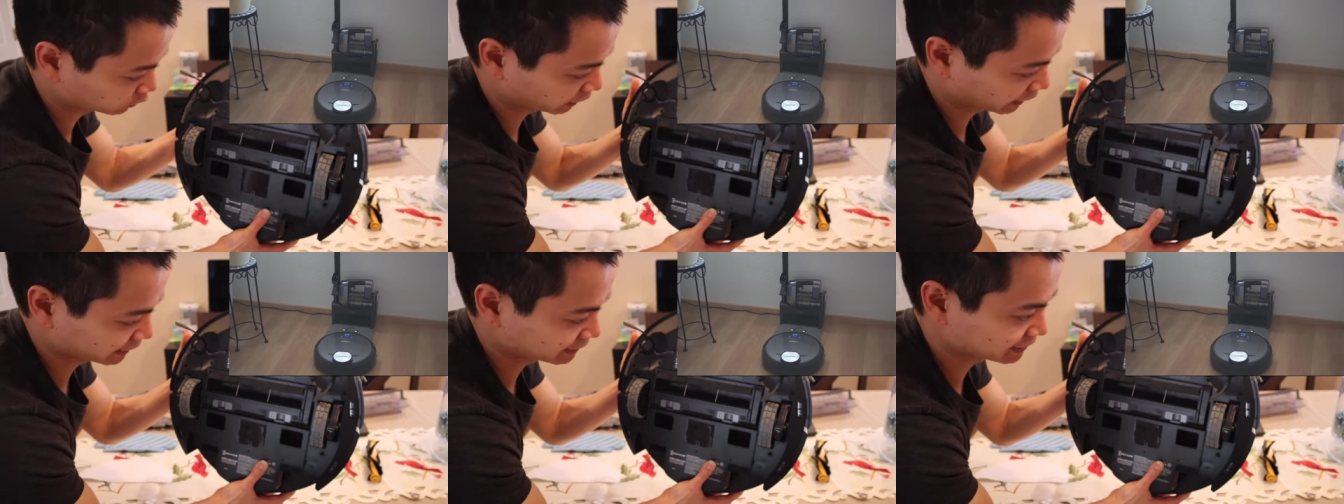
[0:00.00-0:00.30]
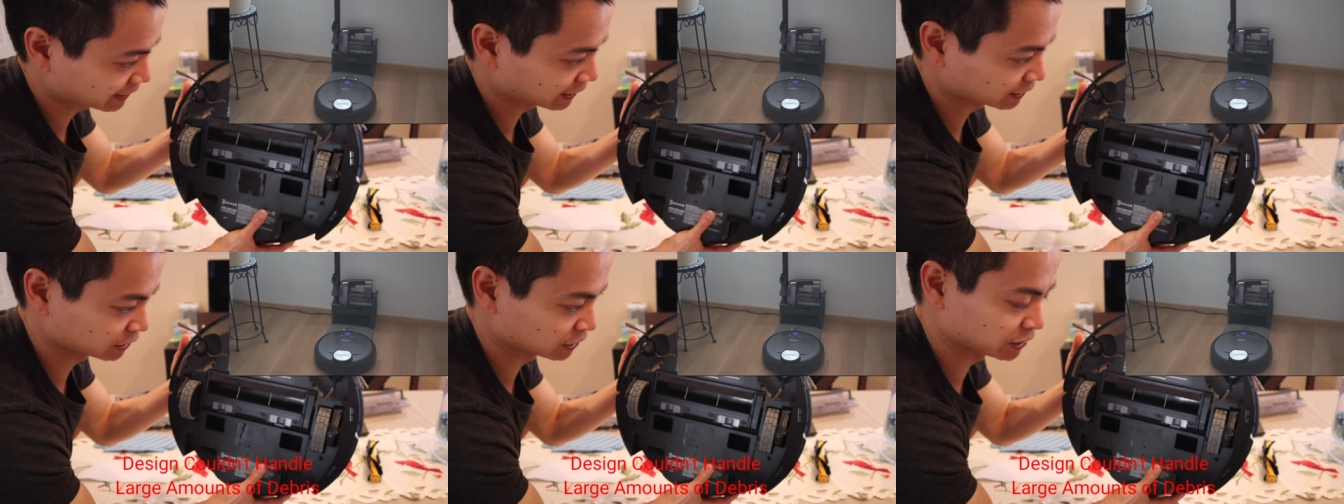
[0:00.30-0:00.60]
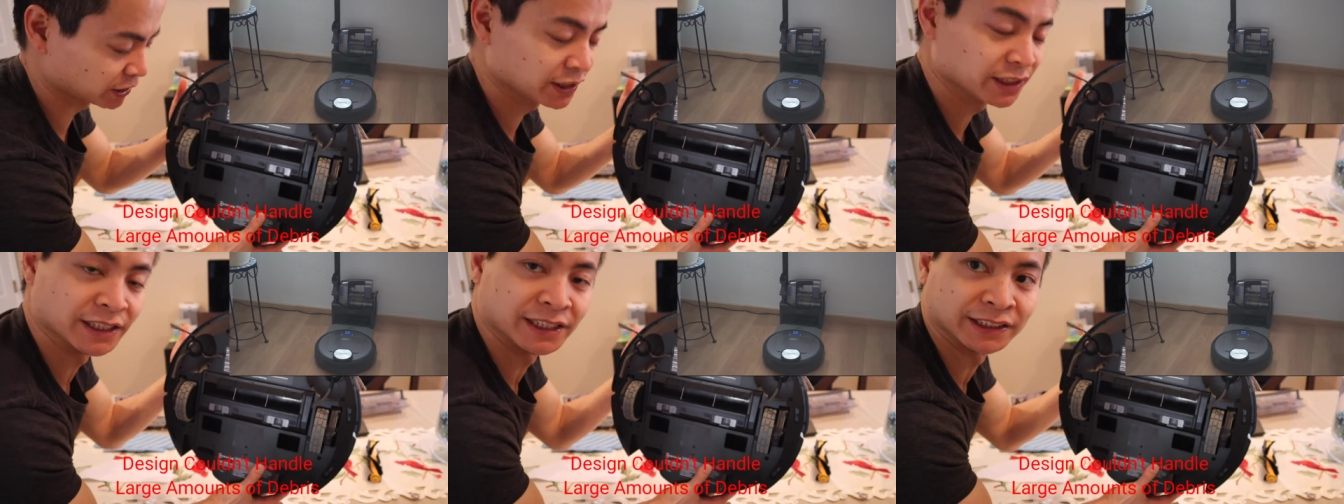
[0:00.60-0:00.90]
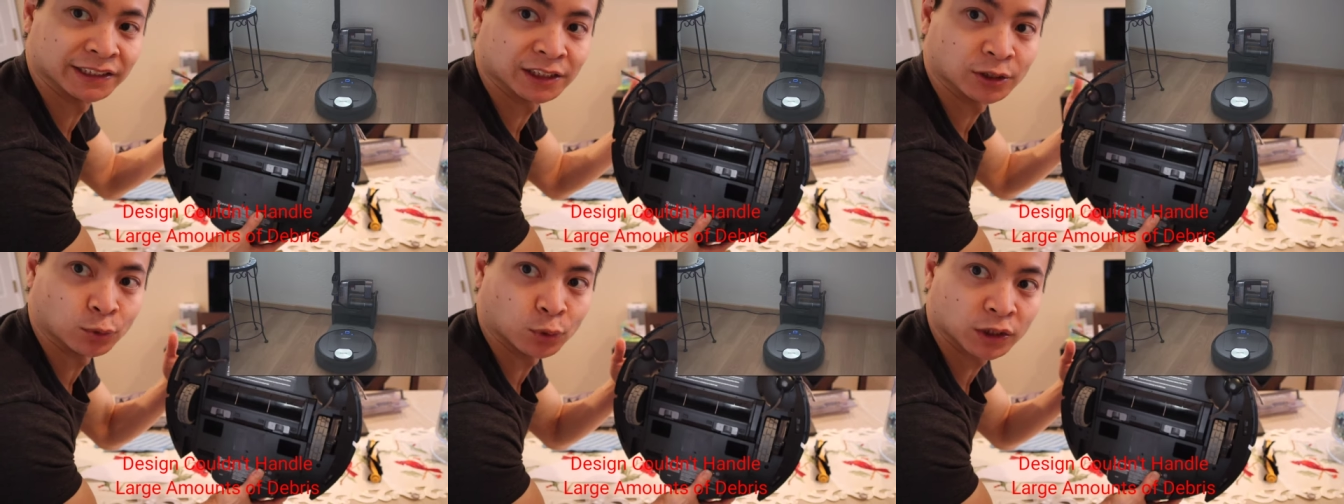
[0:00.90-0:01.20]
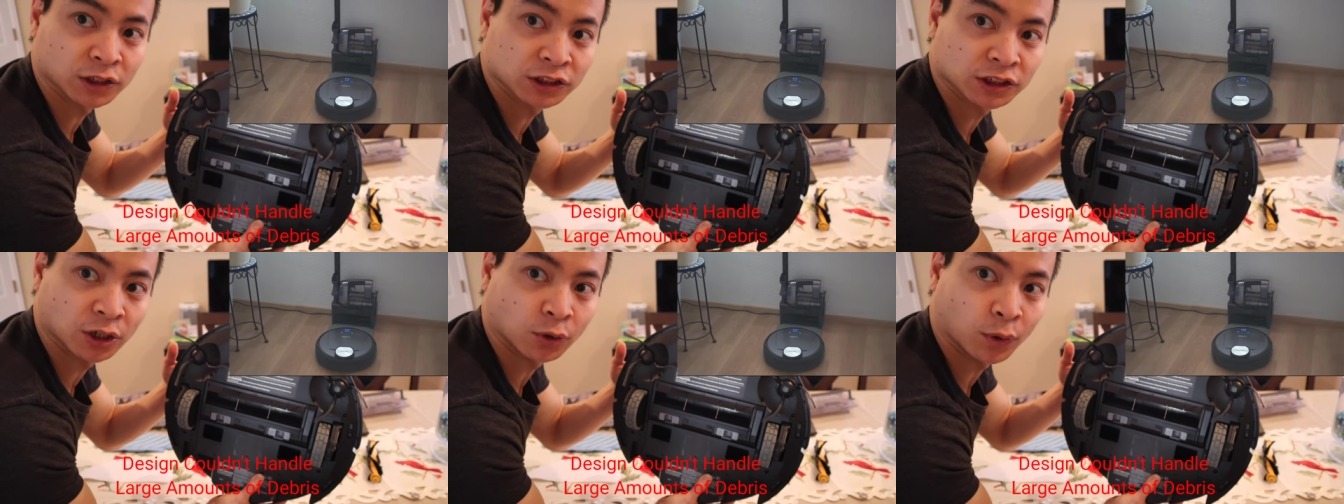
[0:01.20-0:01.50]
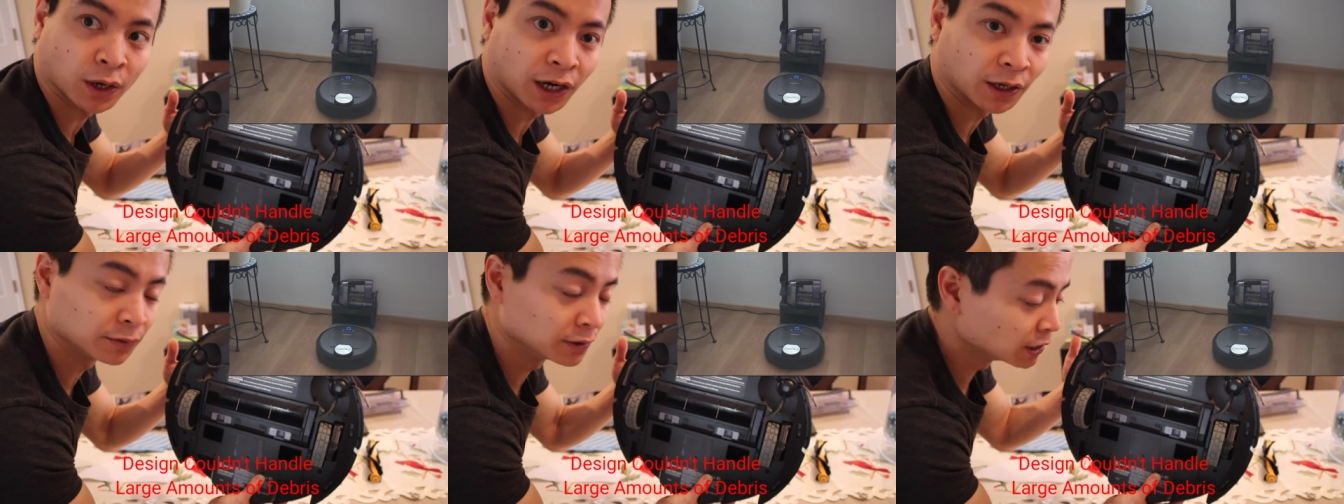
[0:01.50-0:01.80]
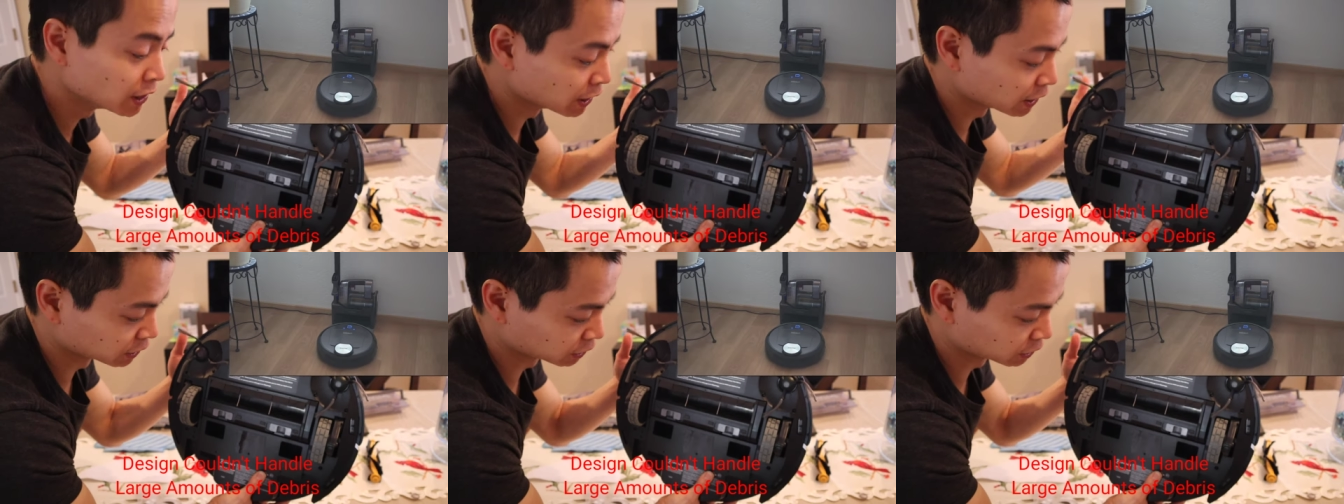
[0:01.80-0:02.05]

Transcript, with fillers: when I tested it, it didn't work so well.